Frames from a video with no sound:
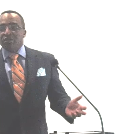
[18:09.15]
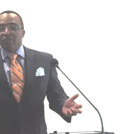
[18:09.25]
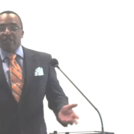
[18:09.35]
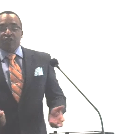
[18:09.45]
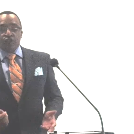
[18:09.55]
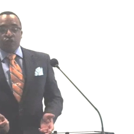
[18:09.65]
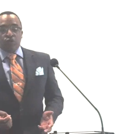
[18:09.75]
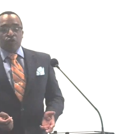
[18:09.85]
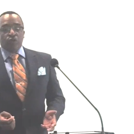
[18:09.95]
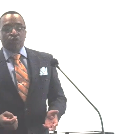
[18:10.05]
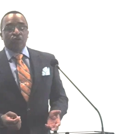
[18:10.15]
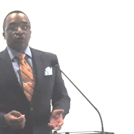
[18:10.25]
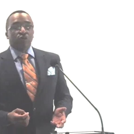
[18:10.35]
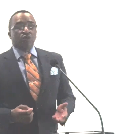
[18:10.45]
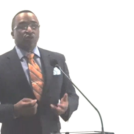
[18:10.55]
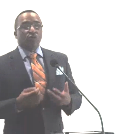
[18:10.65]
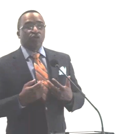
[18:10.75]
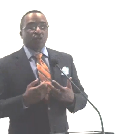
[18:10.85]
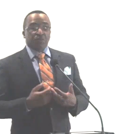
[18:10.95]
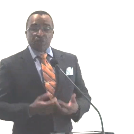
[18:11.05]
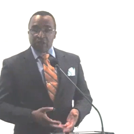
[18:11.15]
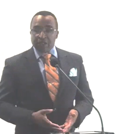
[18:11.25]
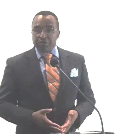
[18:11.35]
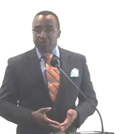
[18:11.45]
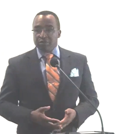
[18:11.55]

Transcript: get you some sleep.